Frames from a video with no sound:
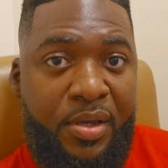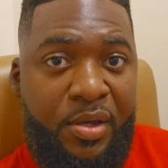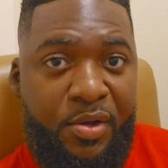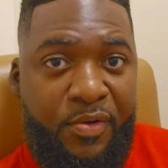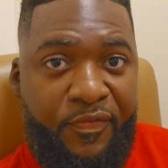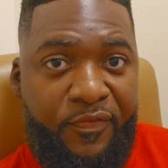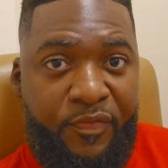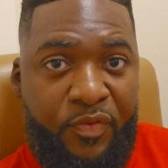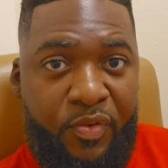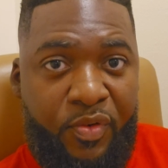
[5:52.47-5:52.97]

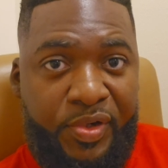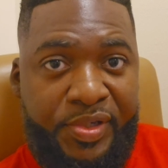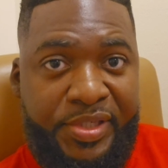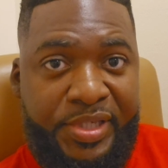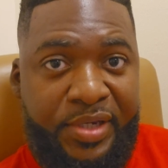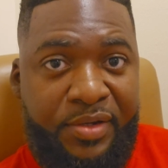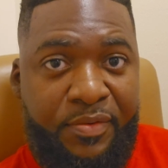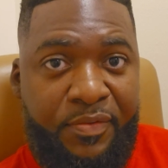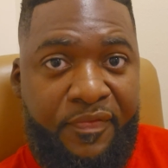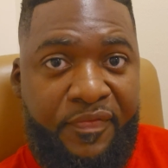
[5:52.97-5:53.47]
for
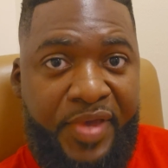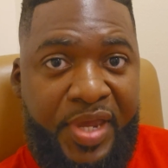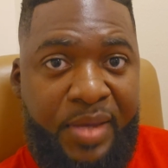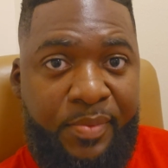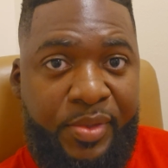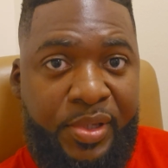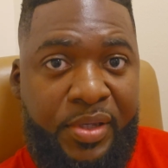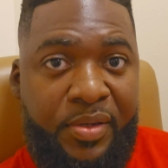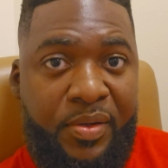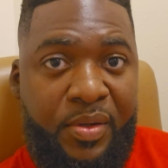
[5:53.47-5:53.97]
single
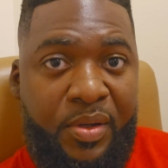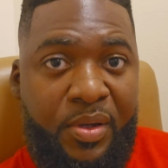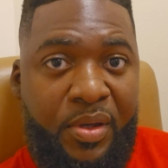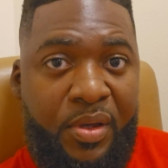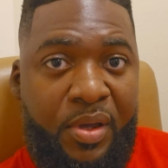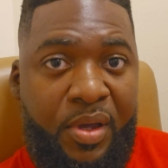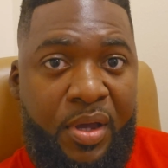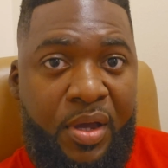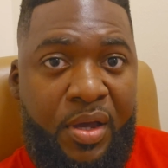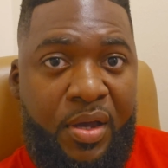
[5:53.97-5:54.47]
family
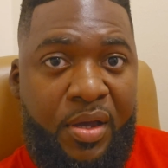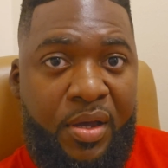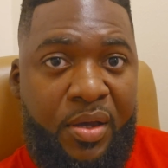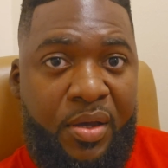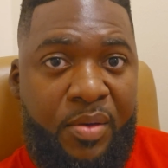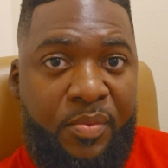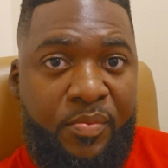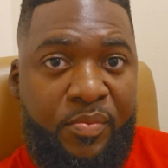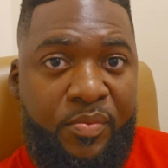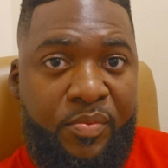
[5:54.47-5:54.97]

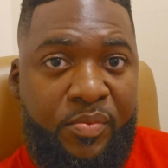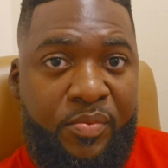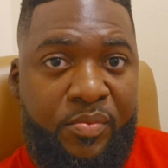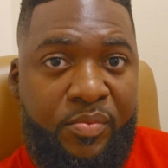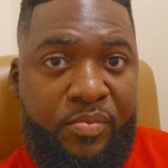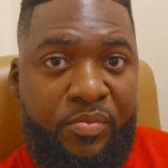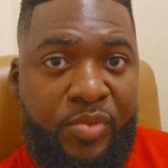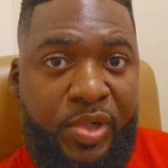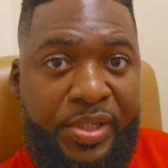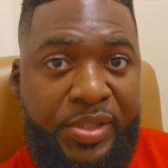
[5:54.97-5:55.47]

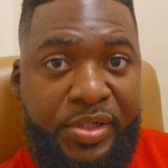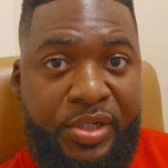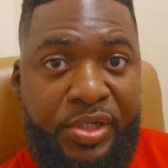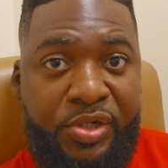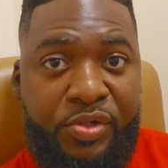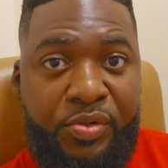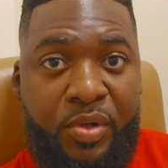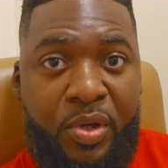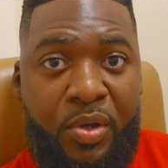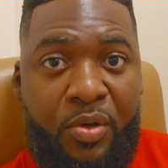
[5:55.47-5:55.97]

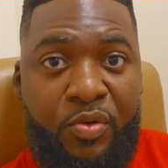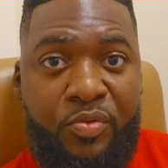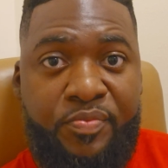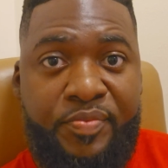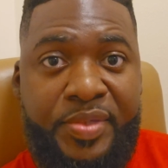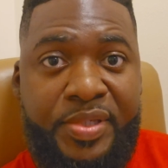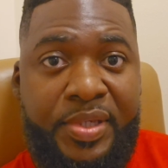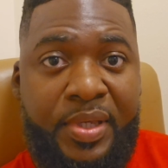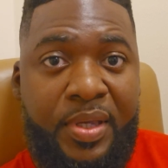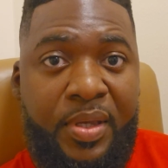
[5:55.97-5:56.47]
residential
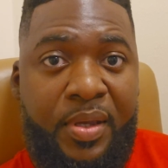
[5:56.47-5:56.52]
homes.